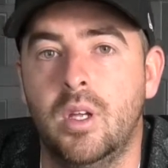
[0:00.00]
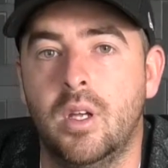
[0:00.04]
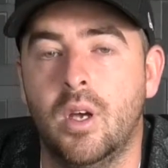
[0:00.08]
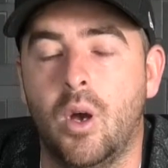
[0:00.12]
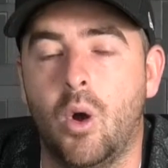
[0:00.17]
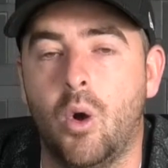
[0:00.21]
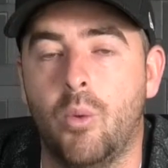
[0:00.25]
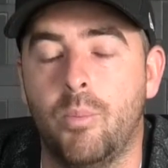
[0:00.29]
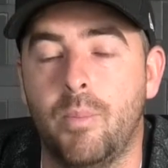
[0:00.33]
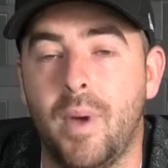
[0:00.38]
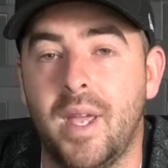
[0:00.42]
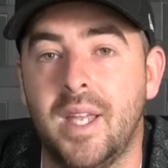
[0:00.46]

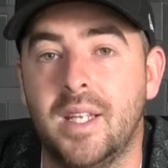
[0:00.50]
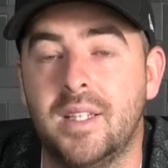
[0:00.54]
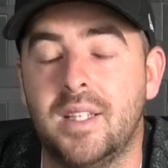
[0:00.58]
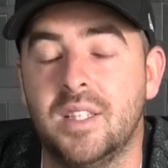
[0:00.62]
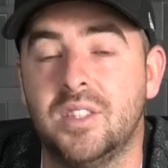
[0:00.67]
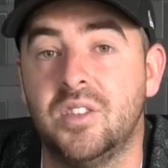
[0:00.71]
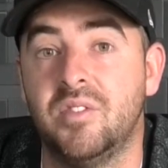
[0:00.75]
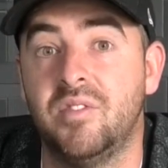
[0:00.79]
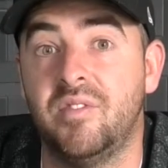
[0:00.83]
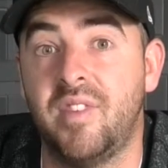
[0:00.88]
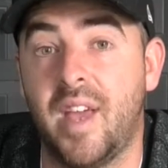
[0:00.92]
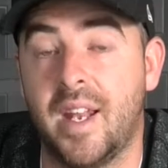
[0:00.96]
or make
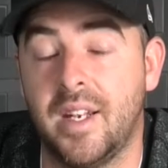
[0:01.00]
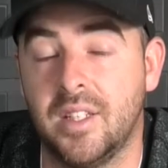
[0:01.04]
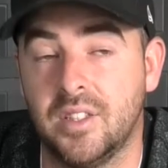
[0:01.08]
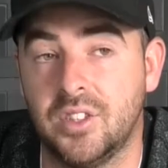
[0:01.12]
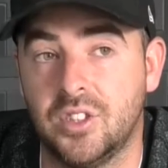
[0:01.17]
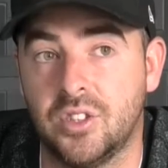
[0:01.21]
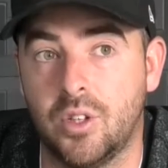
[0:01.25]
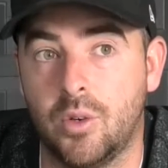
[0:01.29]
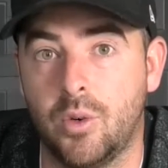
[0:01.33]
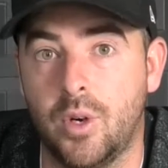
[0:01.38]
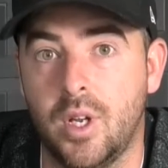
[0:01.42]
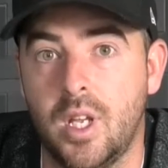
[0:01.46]
this event,
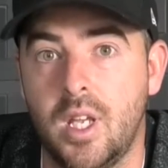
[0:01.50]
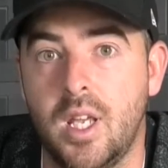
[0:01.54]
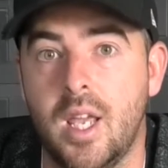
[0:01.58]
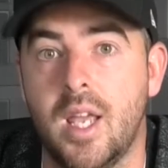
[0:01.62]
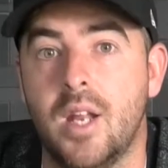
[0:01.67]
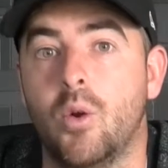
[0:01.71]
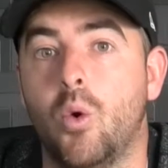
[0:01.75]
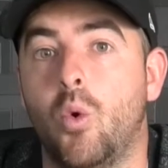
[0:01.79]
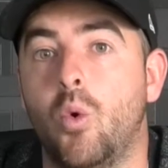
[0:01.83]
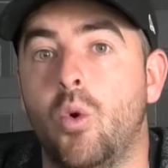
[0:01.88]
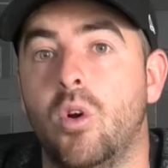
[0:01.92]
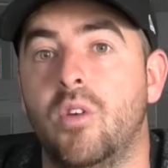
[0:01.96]
sorry,
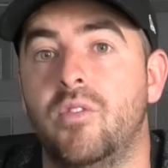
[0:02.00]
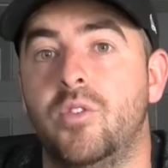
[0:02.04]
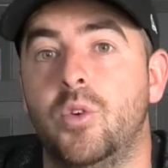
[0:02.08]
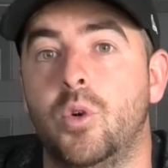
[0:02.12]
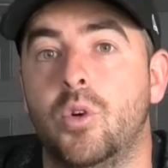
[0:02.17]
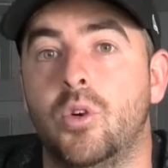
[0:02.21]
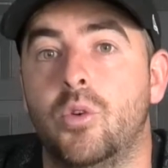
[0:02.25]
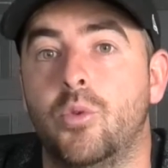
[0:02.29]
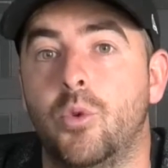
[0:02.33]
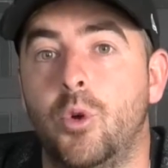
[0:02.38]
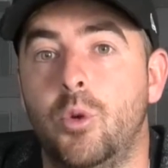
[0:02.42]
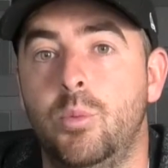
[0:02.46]
in all of your
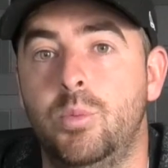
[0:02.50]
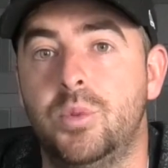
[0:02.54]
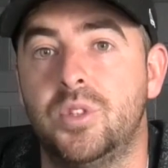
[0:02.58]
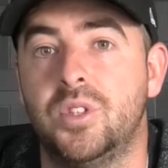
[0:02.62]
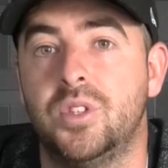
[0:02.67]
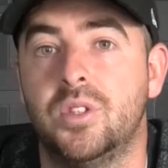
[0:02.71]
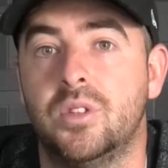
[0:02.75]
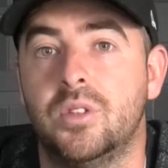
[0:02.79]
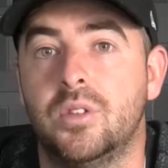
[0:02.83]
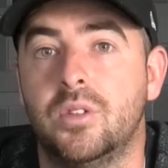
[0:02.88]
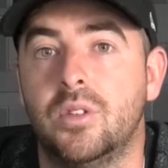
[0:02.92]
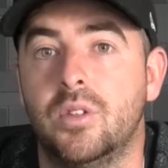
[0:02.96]

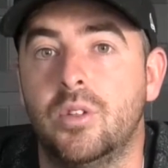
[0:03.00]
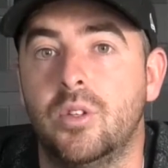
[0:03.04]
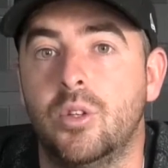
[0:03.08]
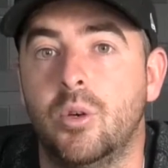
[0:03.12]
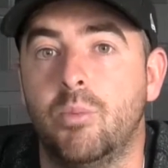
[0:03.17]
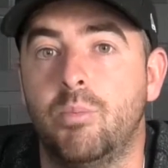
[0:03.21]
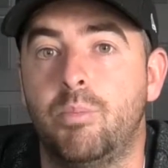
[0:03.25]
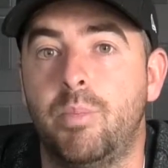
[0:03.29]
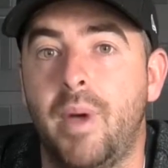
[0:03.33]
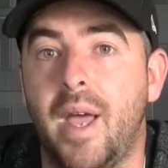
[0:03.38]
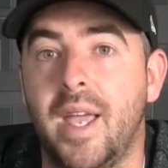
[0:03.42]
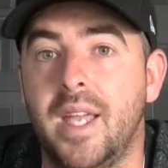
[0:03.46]
groups, your
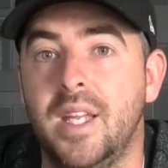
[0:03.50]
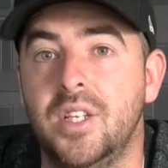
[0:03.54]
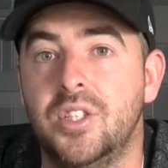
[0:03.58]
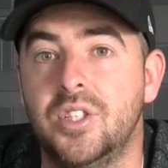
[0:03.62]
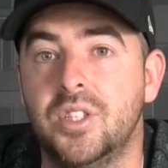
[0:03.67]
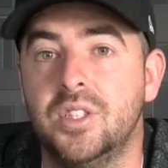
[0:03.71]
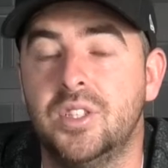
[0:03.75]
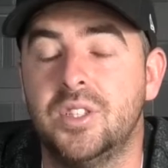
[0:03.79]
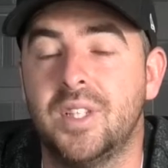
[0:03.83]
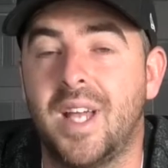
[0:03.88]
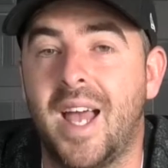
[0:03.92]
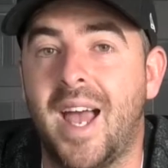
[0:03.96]

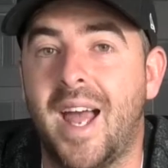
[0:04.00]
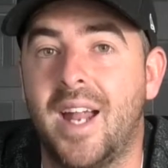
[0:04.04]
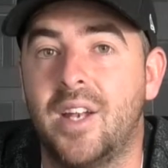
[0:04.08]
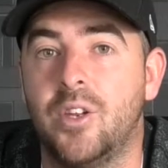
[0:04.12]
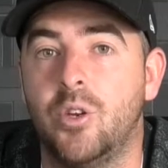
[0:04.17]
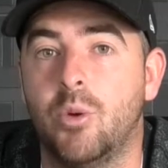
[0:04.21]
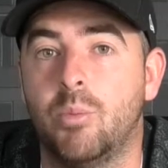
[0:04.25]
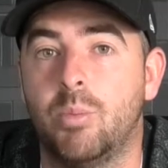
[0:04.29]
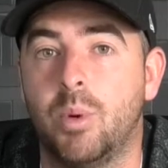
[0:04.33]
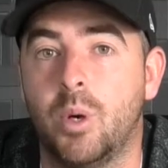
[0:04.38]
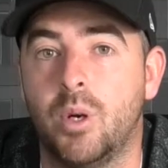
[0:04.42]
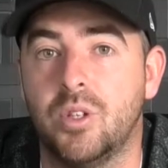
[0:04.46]
pages, and
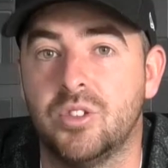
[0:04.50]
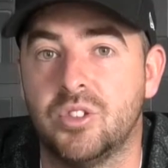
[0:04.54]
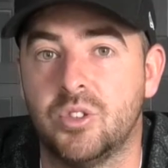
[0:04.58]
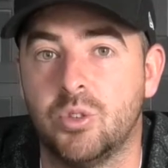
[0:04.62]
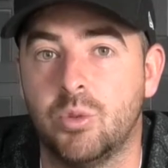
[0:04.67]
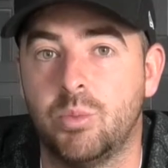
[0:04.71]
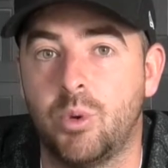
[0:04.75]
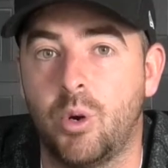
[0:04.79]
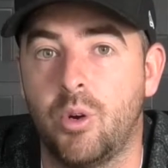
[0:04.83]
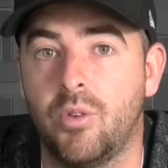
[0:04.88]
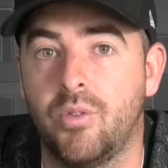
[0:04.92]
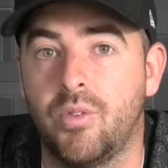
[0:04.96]
your personal
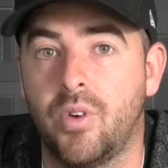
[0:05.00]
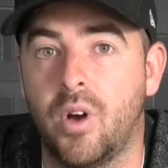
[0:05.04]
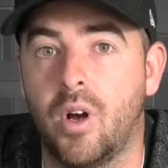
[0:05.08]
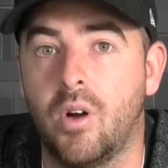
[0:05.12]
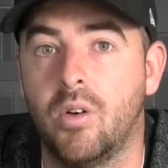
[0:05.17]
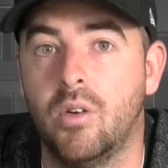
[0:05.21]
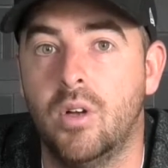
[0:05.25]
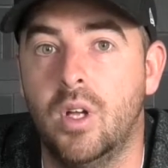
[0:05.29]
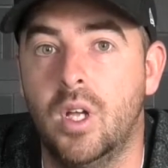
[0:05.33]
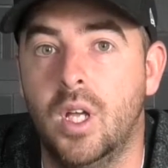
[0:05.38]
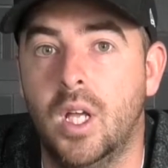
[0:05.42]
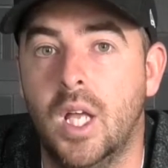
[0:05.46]
profile.